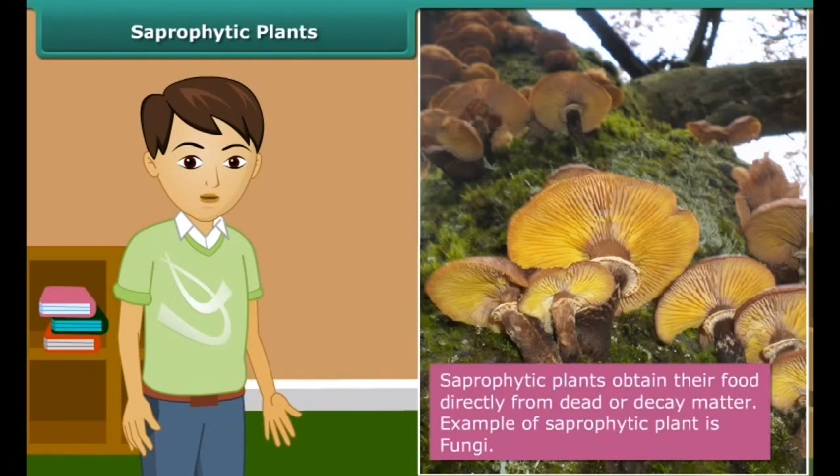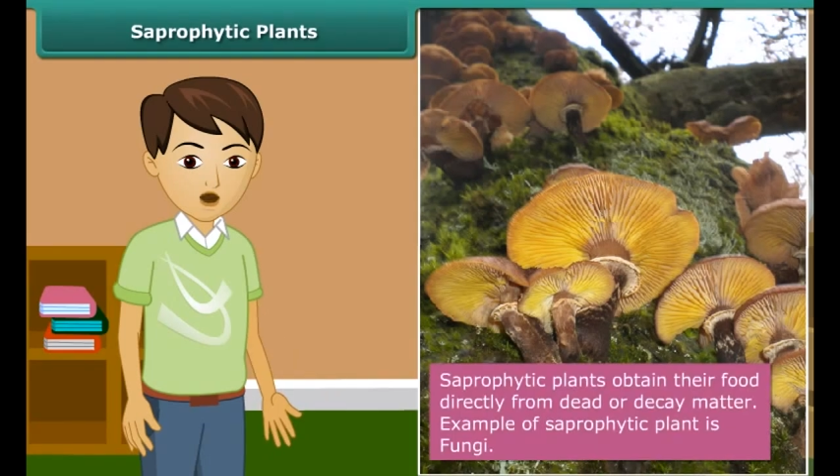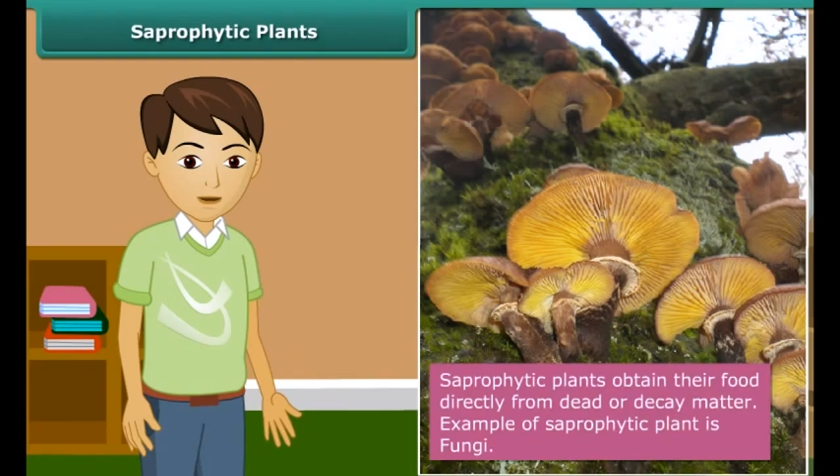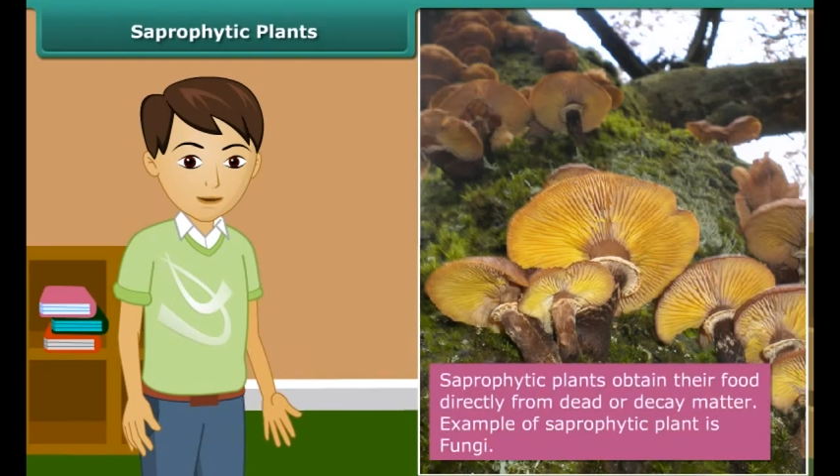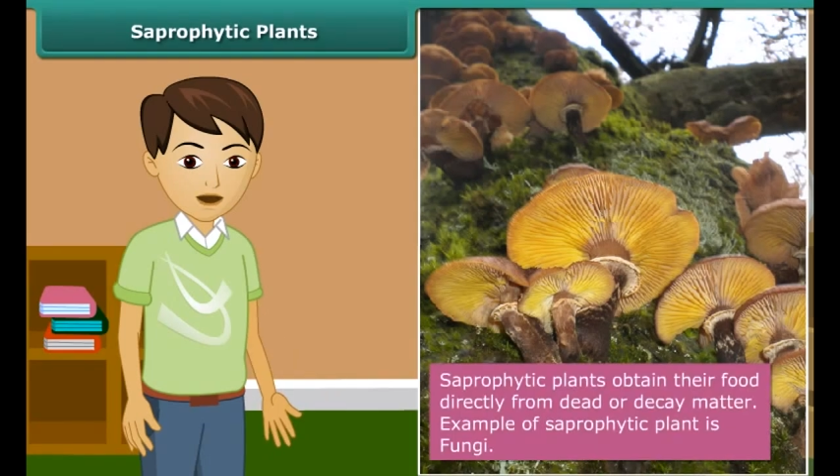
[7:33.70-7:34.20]

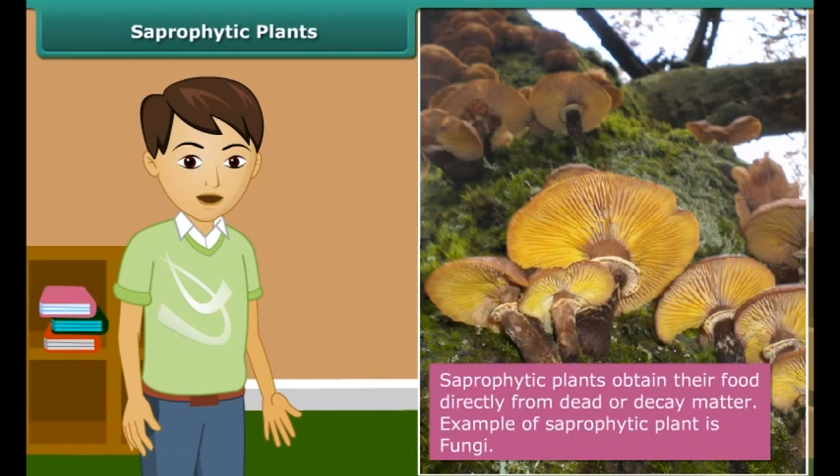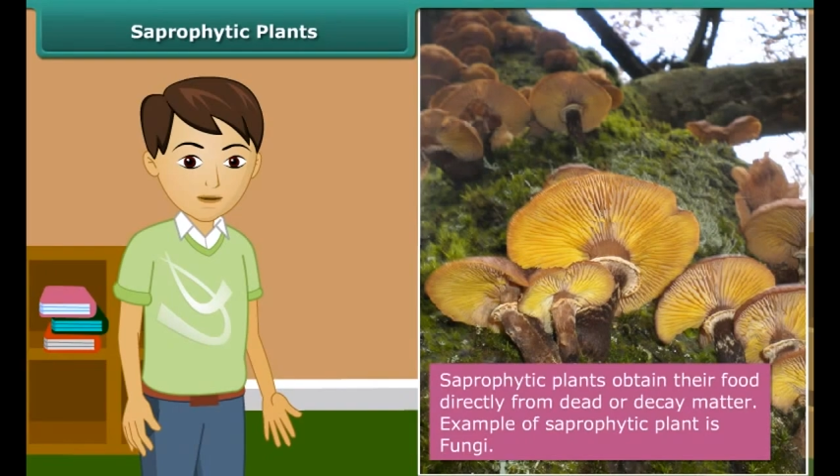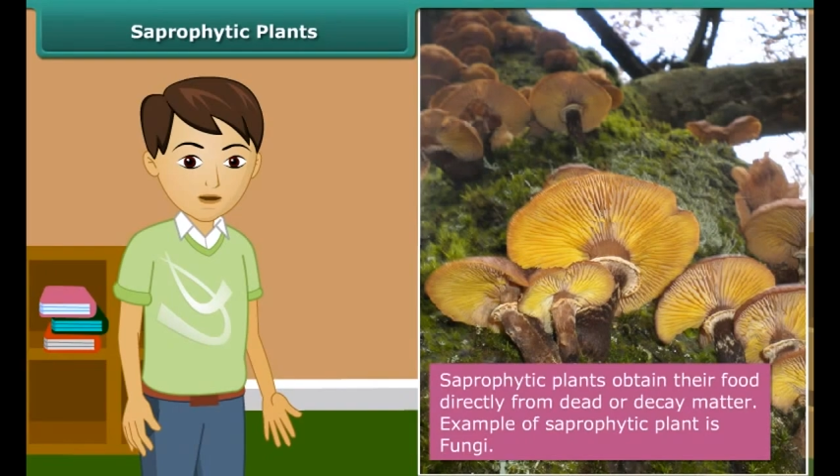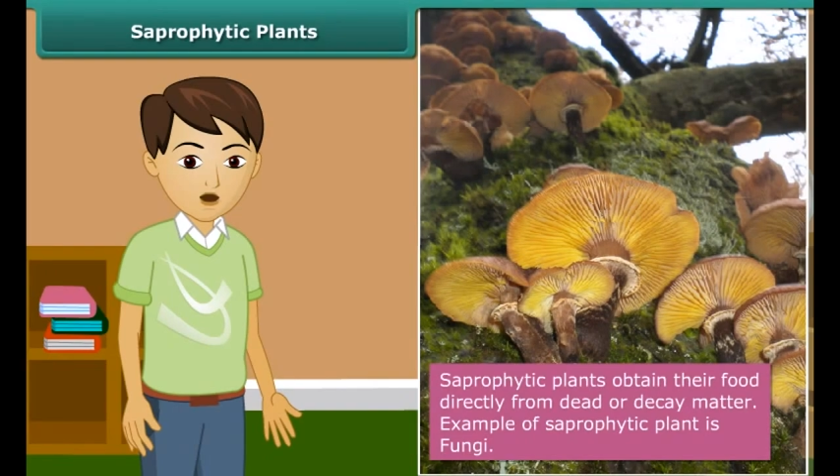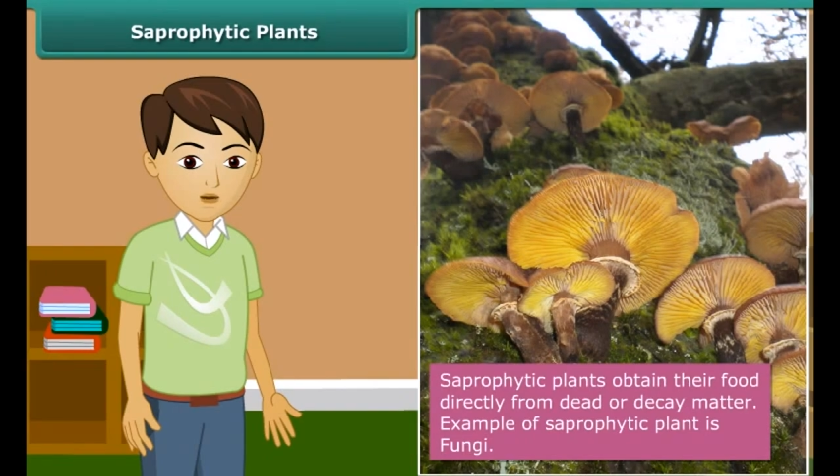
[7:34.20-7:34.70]
But do you
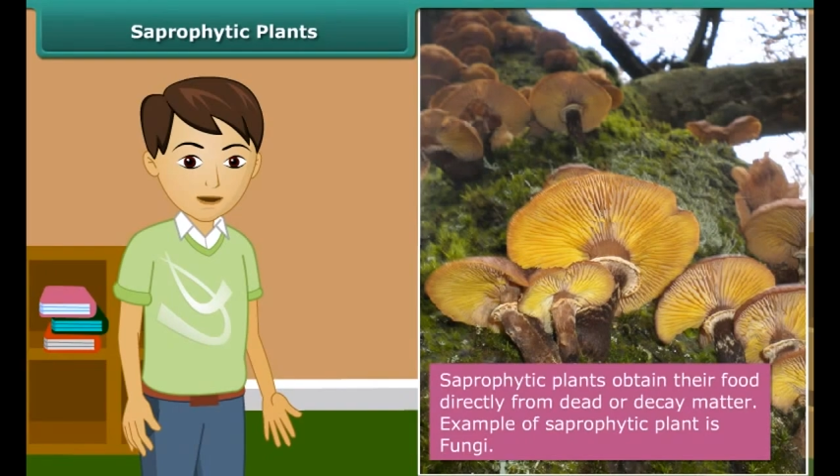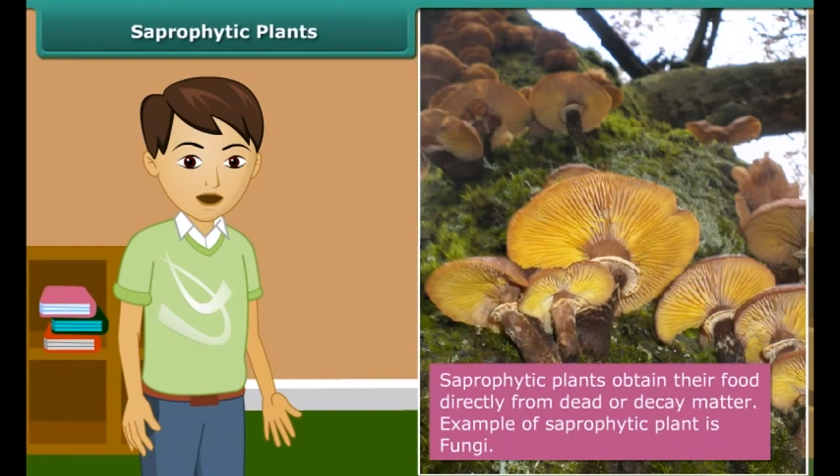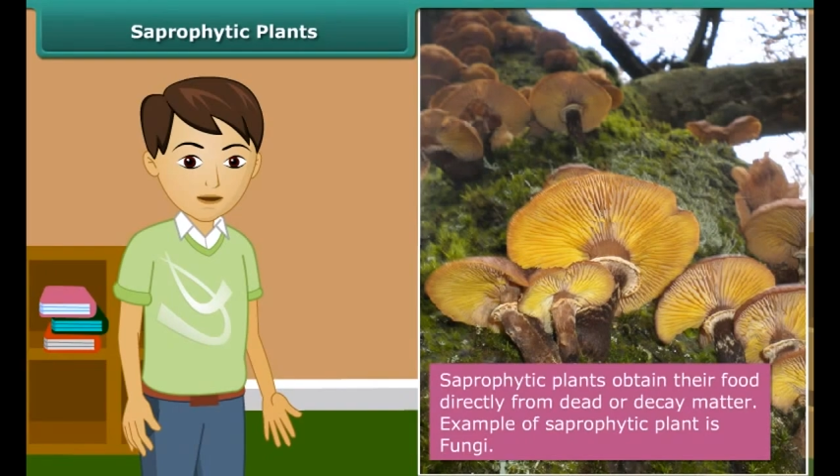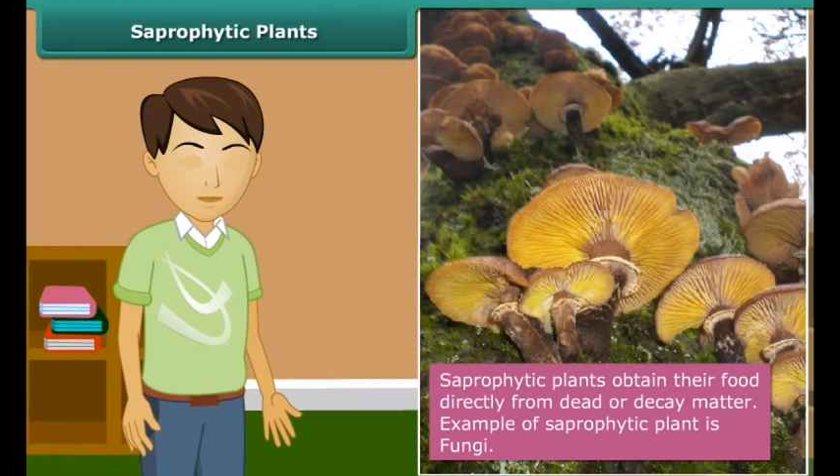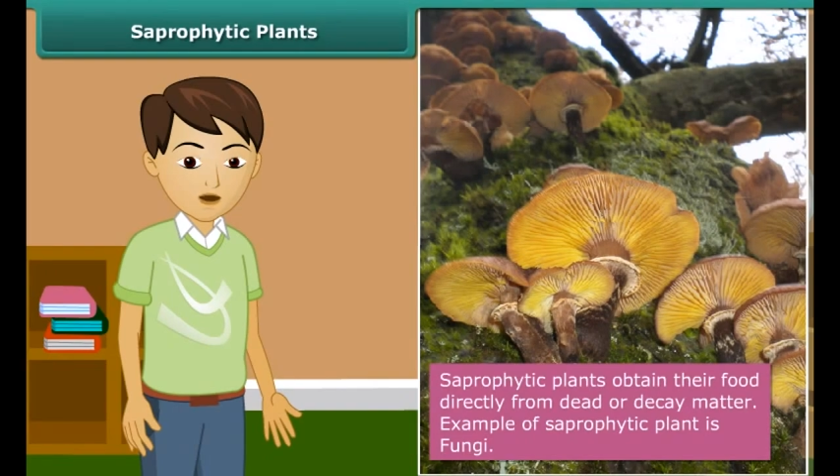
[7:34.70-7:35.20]
know what